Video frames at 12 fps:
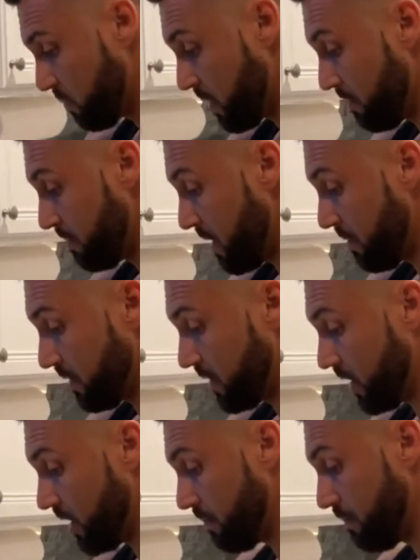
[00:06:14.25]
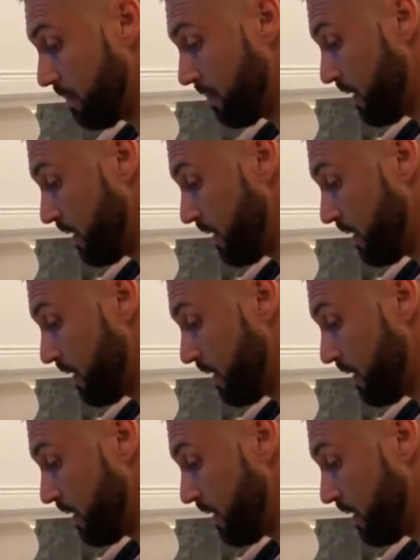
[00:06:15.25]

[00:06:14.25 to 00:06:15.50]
We've never done them